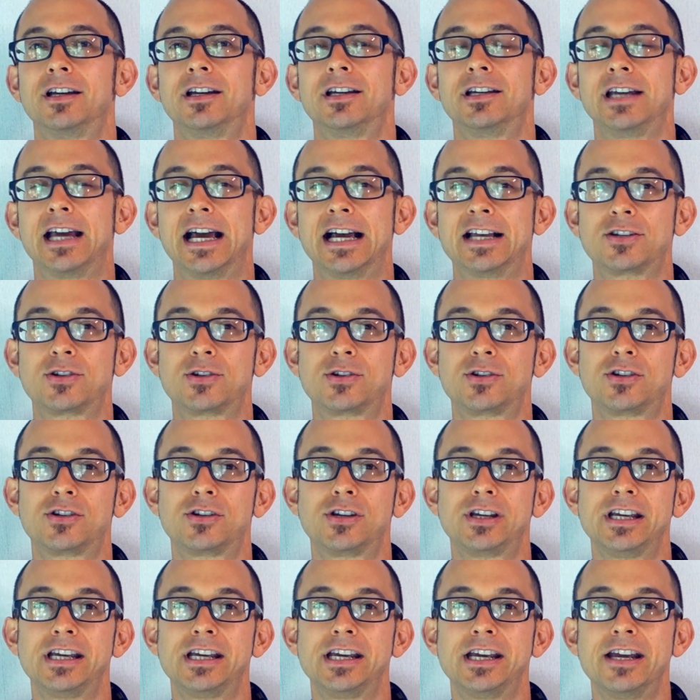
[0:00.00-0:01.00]
Yes,
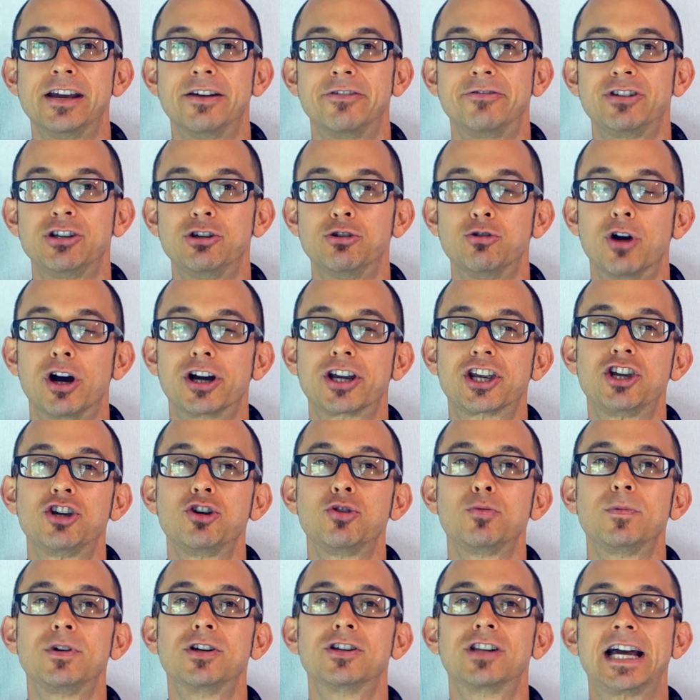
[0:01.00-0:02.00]
if you
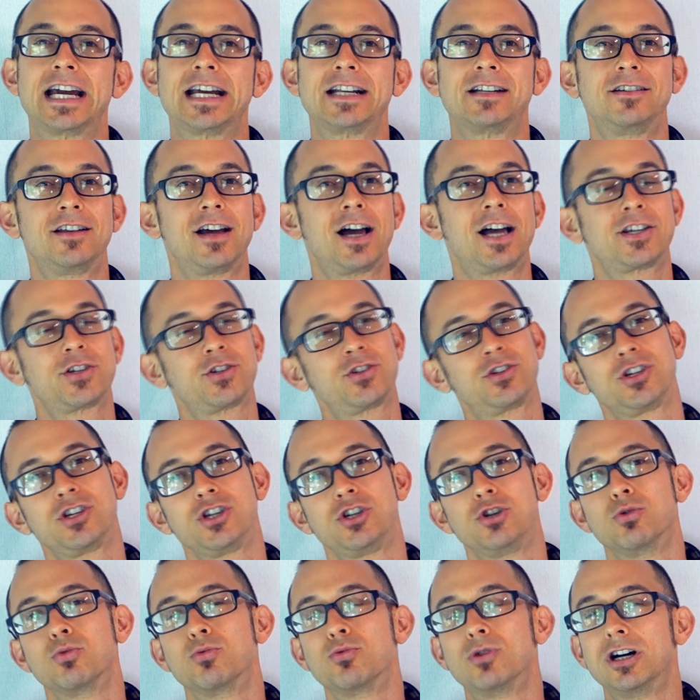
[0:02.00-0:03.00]
accumulate dust,
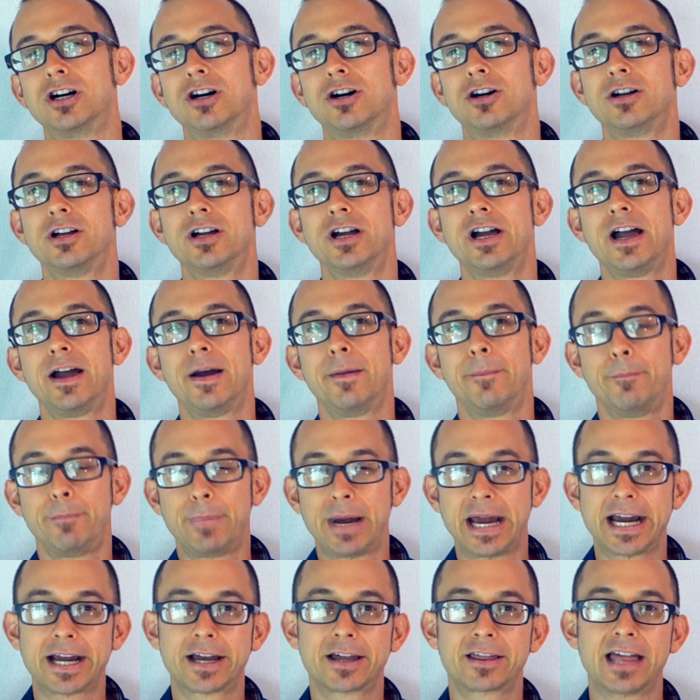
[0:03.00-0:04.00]
you will
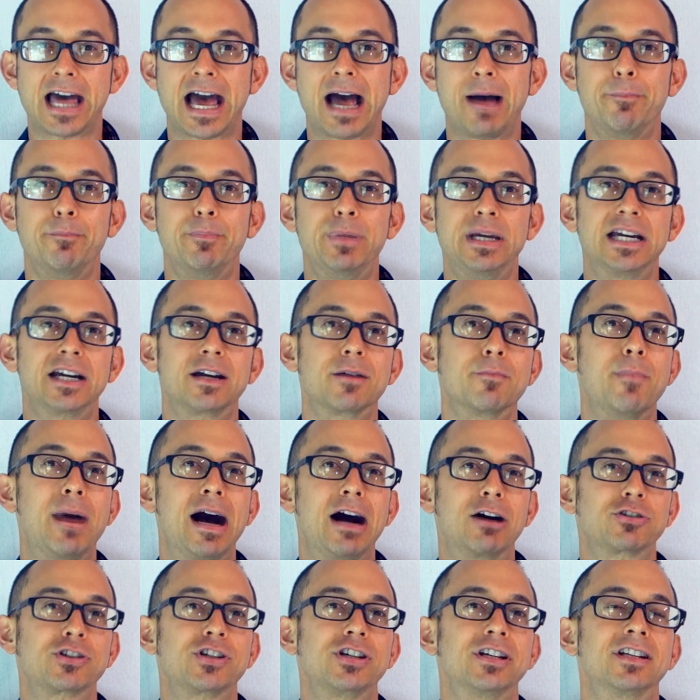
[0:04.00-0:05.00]
make that big
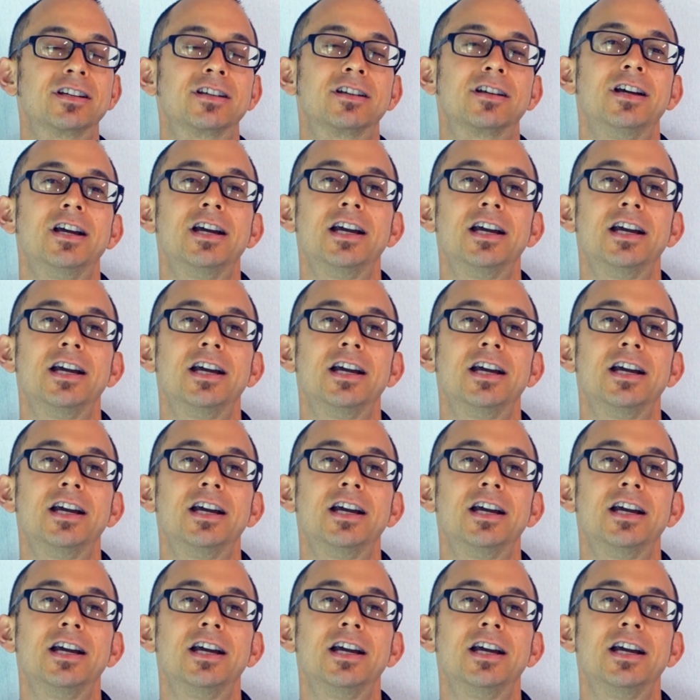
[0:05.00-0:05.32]
mountain.